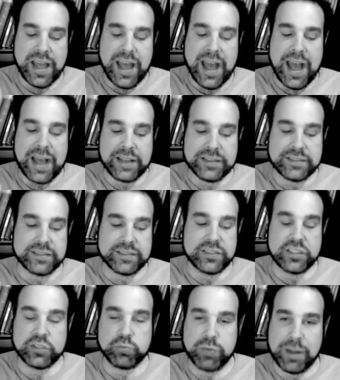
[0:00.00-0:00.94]
has
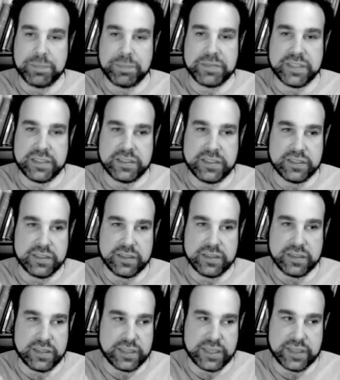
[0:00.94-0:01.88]
disrupted
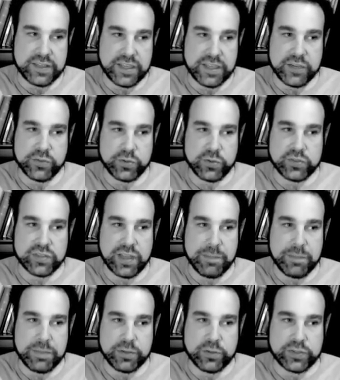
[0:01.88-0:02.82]
the cathedral's
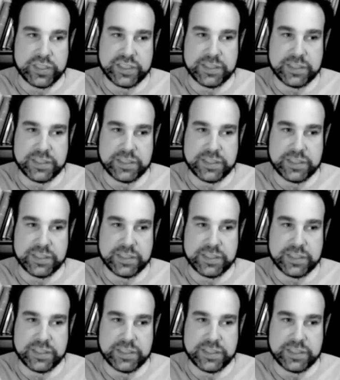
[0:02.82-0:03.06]
ability